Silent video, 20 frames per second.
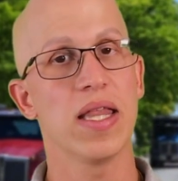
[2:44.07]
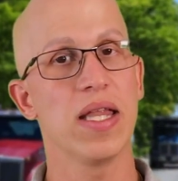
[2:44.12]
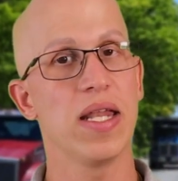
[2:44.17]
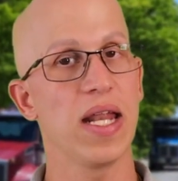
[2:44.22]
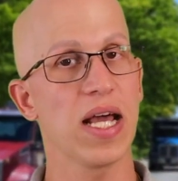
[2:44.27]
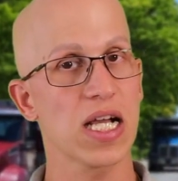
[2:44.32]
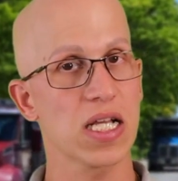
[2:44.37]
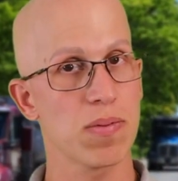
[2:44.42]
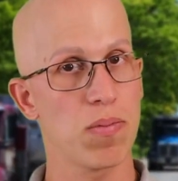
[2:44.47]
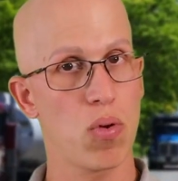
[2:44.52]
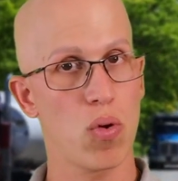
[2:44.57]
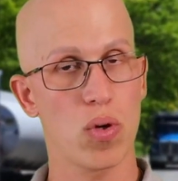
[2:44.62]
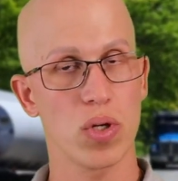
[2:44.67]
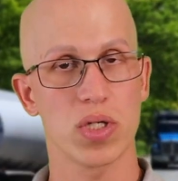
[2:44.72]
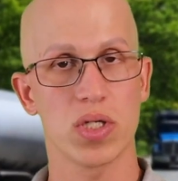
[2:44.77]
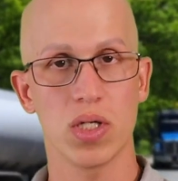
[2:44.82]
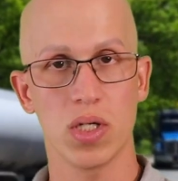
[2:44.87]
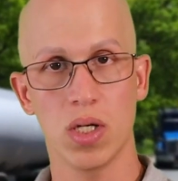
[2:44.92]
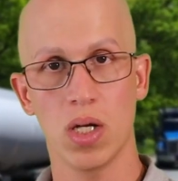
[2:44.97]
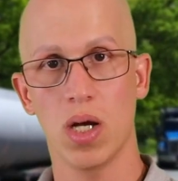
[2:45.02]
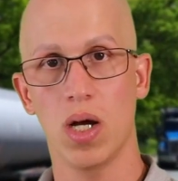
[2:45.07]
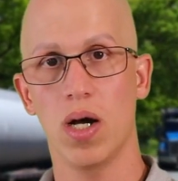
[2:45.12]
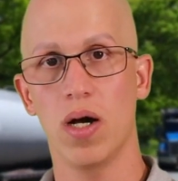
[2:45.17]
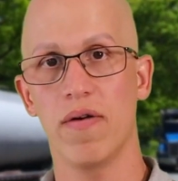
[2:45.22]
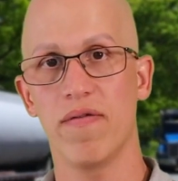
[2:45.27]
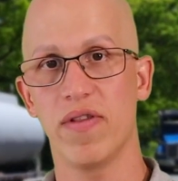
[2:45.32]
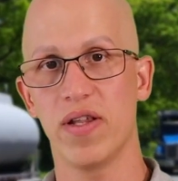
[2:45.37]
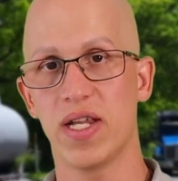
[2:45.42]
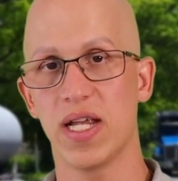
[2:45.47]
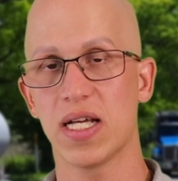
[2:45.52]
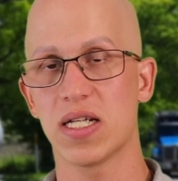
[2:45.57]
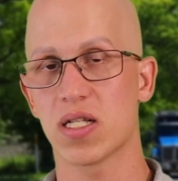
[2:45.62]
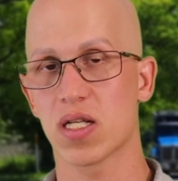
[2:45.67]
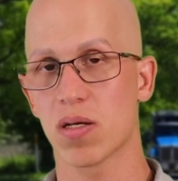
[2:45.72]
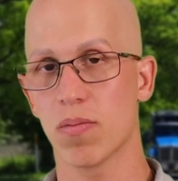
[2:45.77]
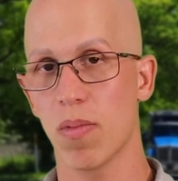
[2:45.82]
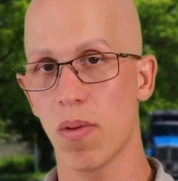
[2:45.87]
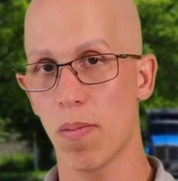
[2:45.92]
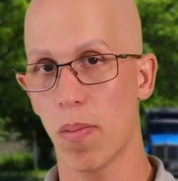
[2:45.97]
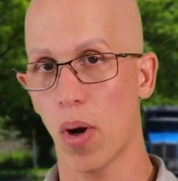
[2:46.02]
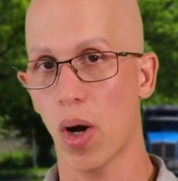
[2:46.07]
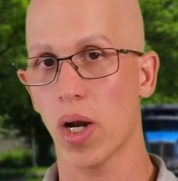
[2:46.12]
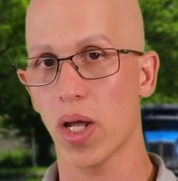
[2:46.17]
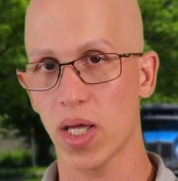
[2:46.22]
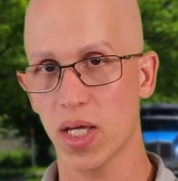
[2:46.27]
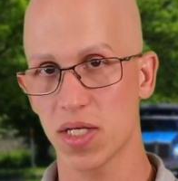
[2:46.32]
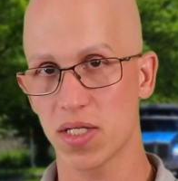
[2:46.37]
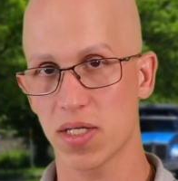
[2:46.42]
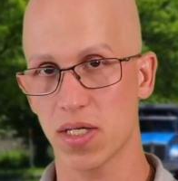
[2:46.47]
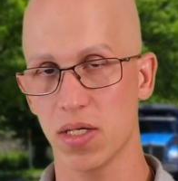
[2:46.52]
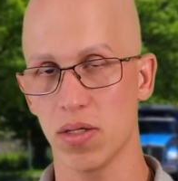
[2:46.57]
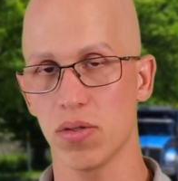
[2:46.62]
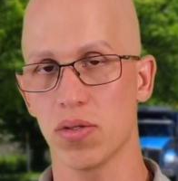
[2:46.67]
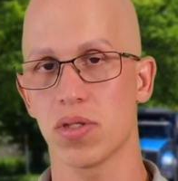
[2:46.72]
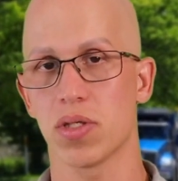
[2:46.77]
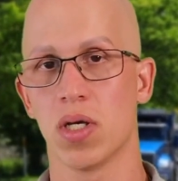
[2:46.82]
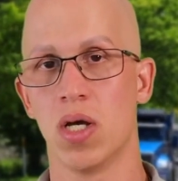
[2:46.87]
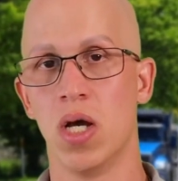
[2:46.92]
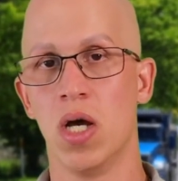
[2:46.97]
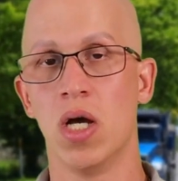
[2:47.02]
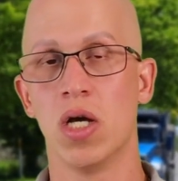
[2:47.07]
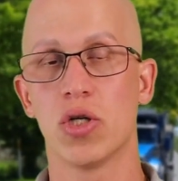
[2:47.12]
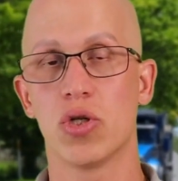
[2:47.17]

The next portion of the test is going to be parking skills.